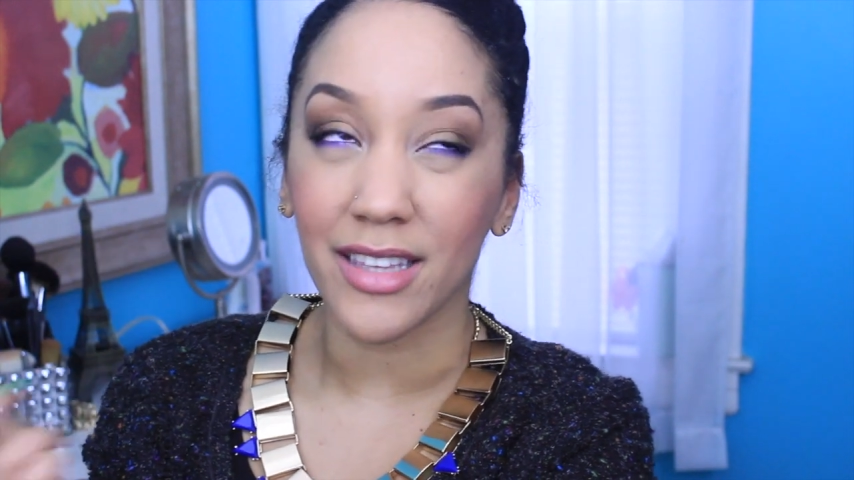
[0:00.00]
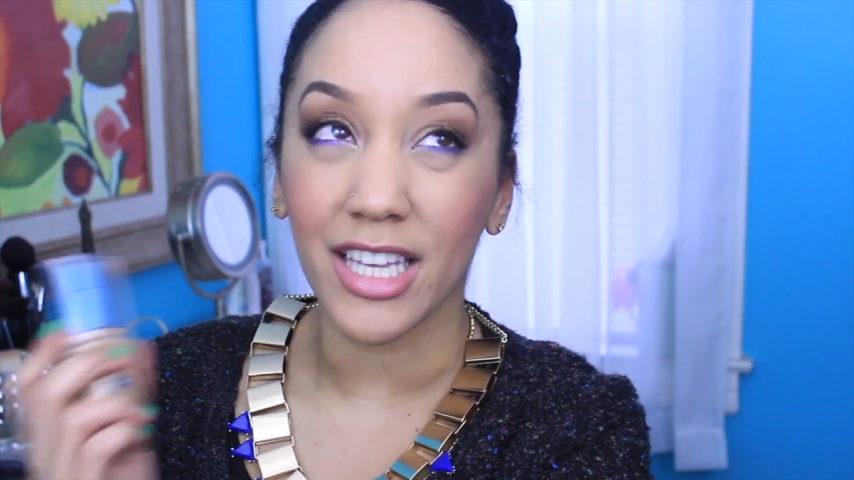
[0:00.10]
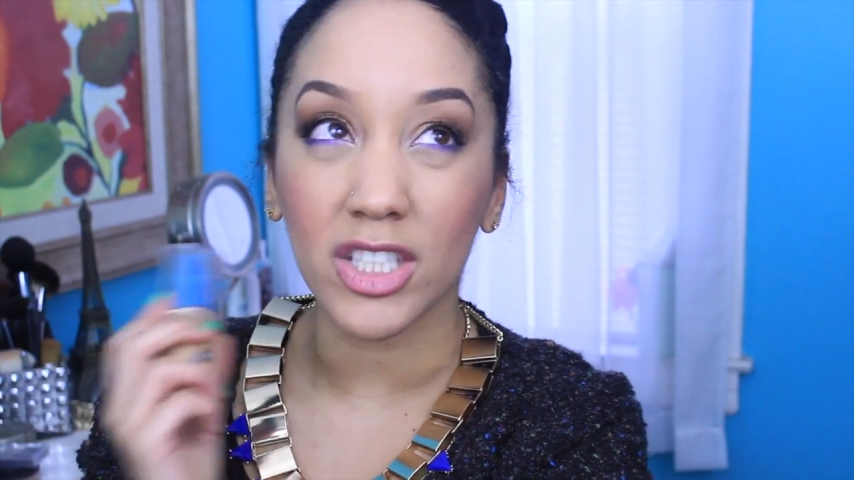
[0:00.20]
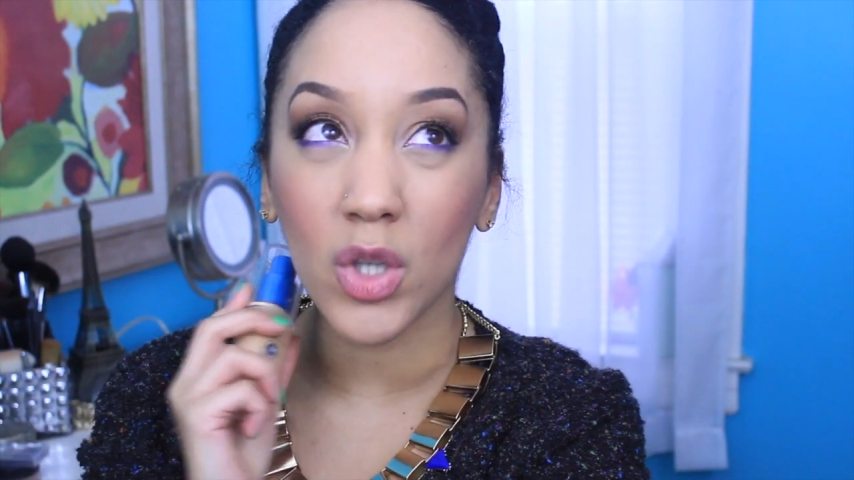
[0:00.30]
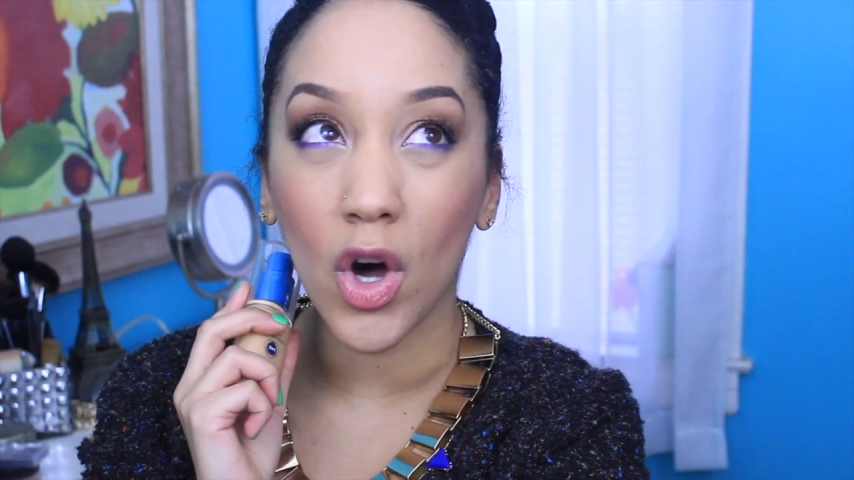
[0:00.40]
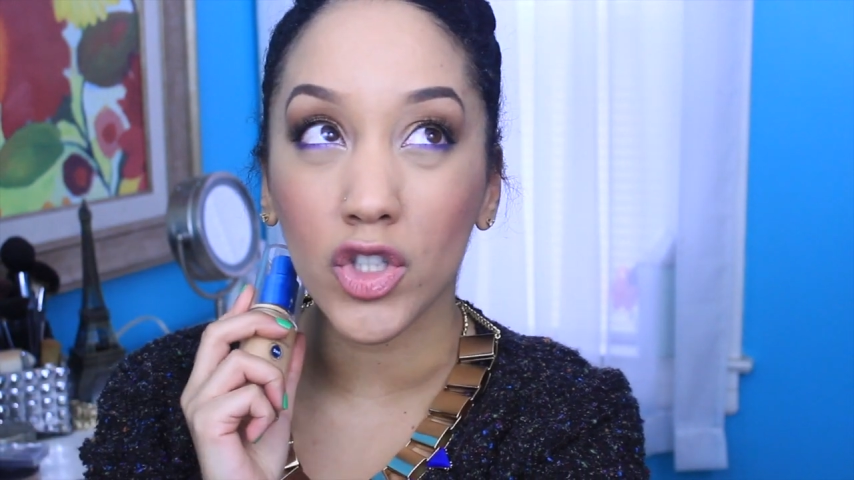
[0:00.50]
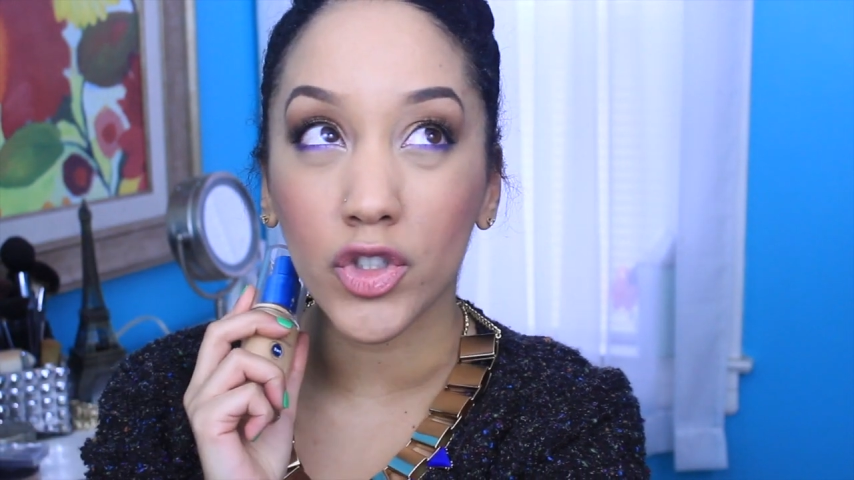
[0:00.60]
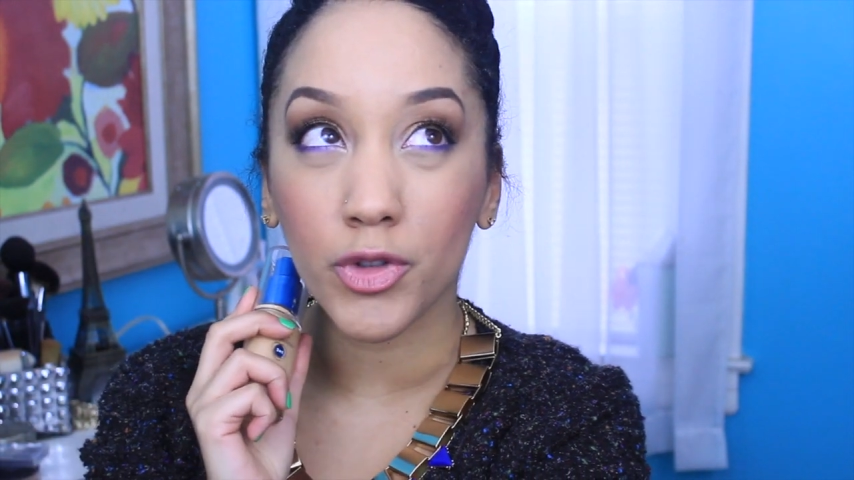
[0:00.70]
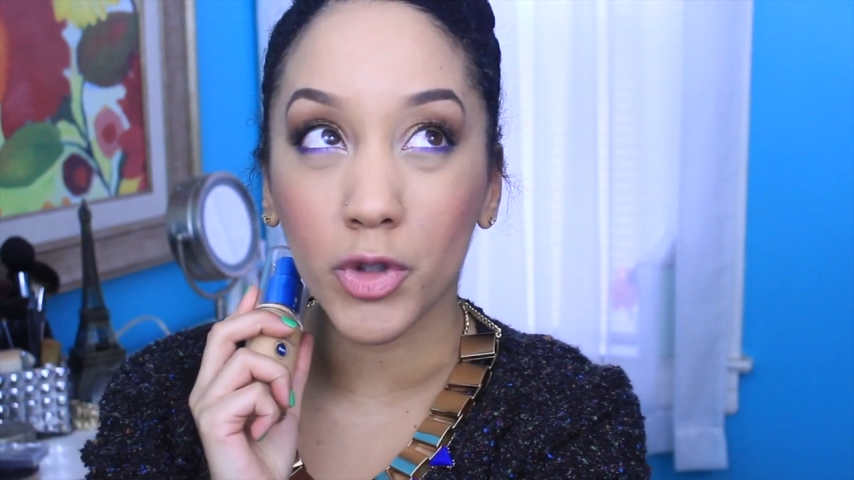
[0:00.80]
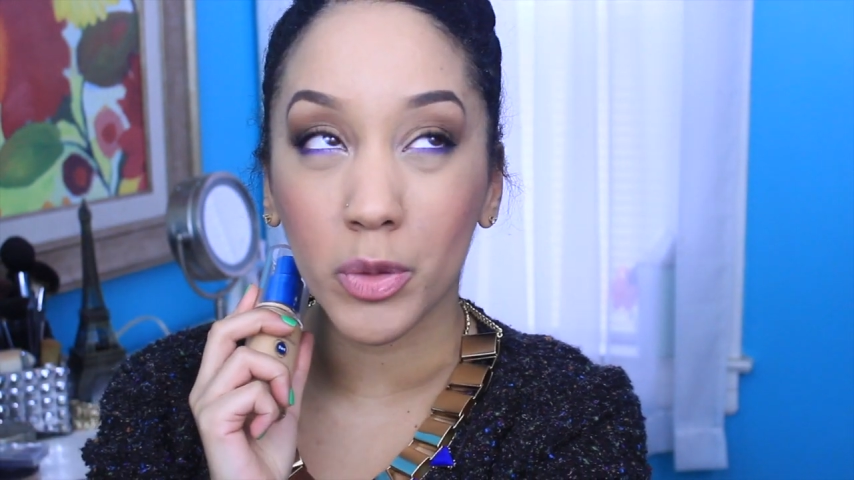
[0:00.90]
I think it's
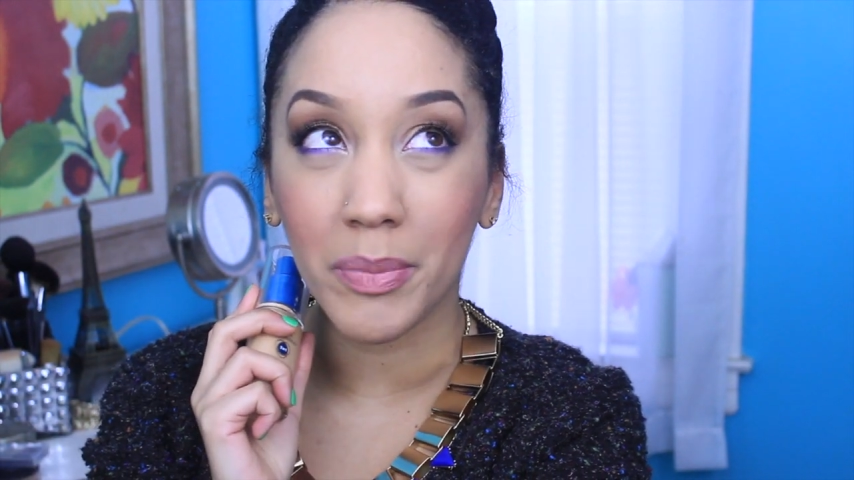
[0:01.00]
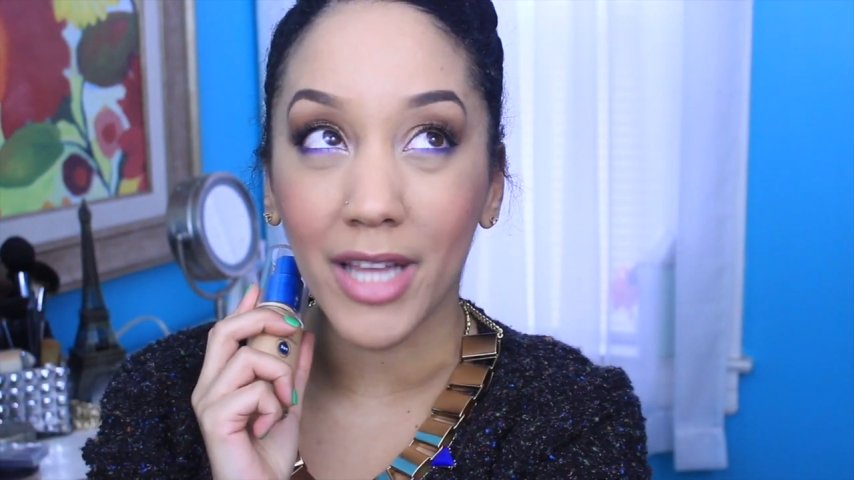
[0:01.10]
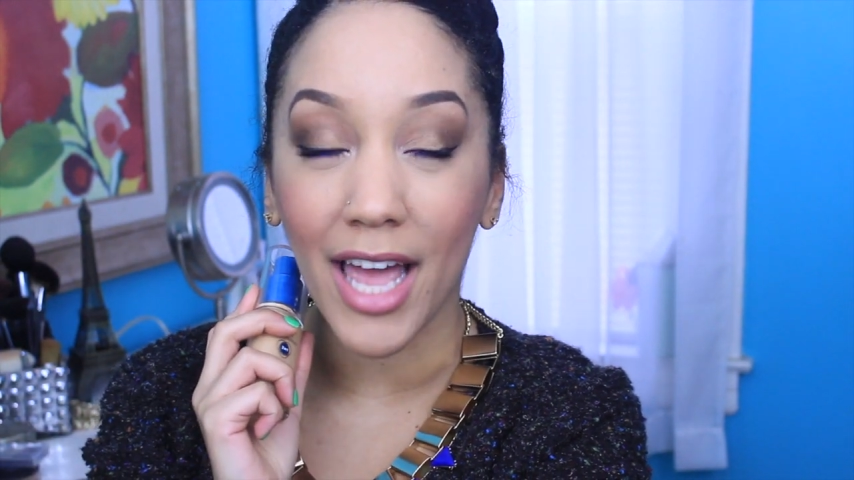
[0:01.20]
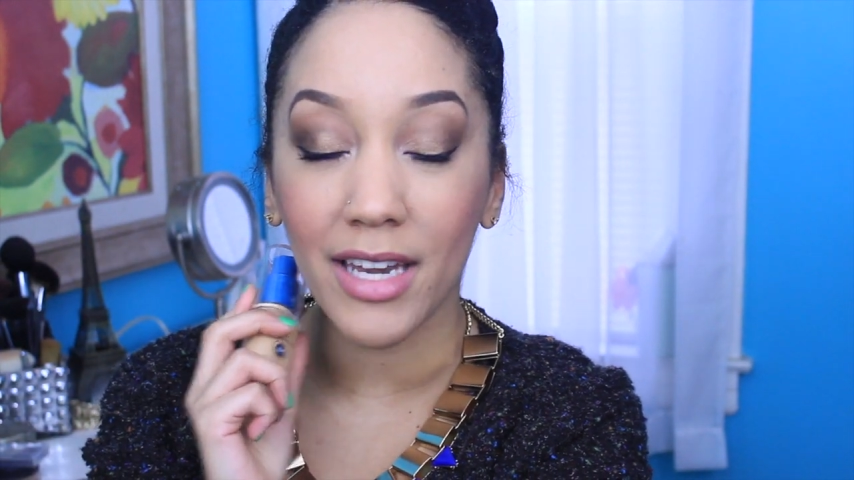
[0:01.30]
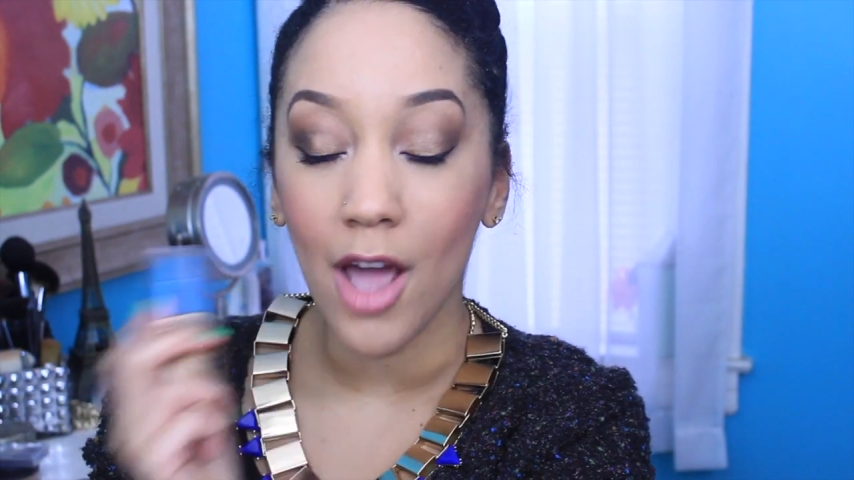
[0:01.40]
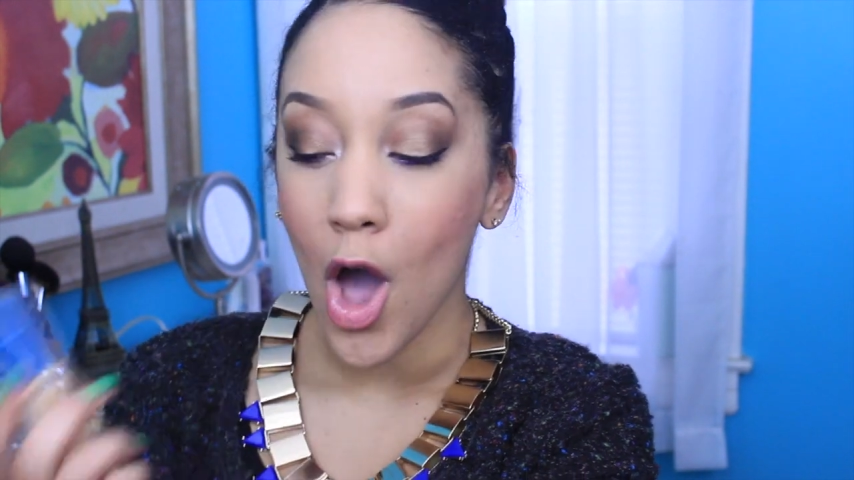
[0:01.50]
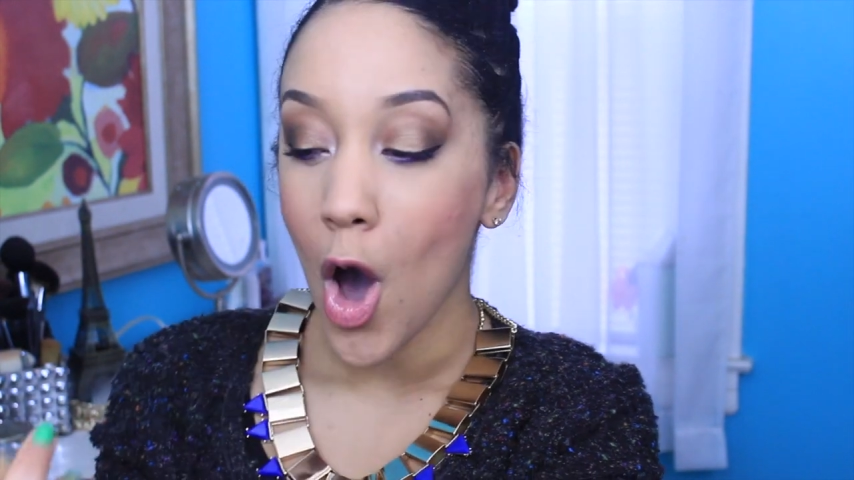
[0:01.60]
called TruBlend